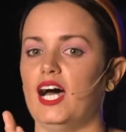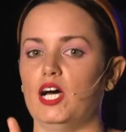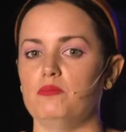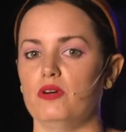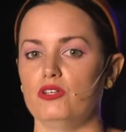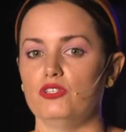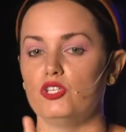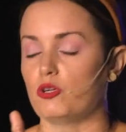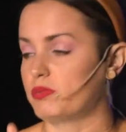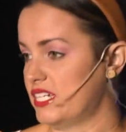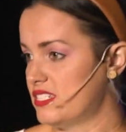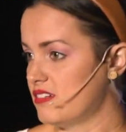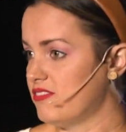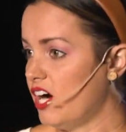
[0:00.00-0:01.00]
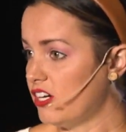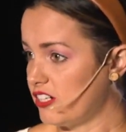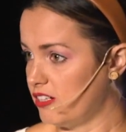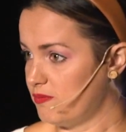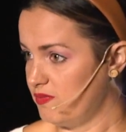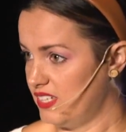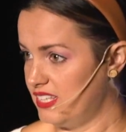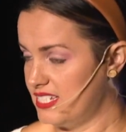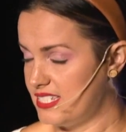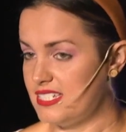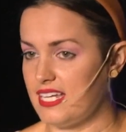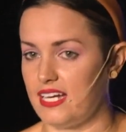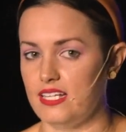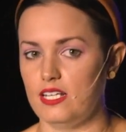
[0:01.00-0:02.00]
um, your place of honor in
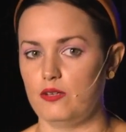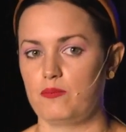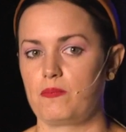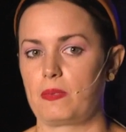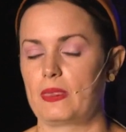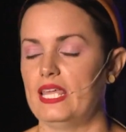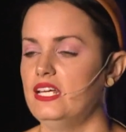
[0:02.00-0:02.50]
the society.